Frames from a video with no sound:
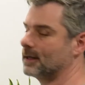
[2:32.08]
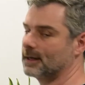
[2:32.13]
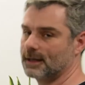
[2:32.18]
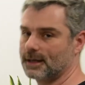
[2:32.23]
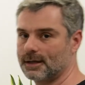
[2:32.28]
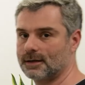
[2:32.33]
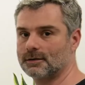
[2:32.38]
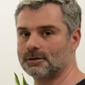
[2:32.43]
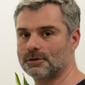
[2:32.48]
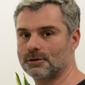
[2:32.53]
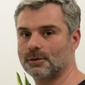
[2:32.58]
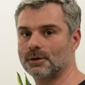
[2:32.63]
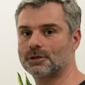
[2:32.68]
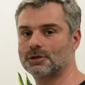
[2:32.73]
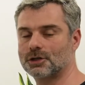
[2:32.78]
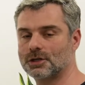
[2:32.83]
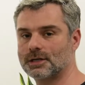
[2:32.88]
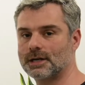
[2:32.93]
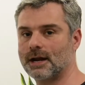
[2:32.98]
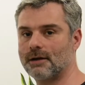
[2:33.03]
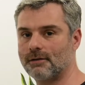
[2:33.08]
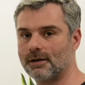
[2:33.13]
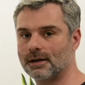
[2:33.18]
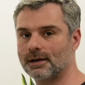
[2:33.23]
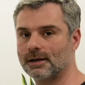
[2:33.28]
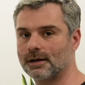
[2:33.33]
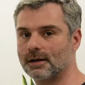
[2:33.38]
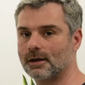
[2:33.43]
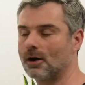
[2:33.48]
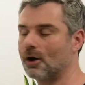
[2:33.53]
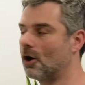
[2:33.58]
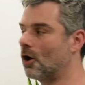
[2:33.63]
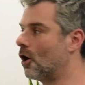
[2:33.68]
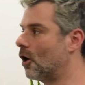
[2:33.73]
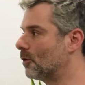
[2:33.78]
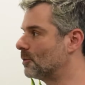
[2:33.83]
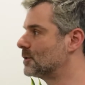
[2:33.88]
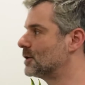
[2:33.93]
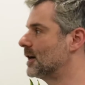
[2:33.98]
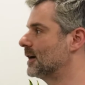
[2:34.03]
into a generic
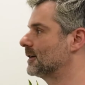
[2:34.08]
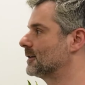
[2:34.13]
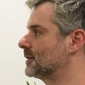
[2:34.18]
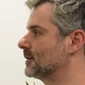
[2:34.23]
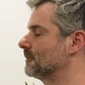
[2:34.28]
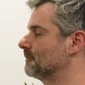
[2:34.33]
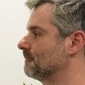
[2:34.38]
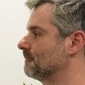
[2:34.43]
object.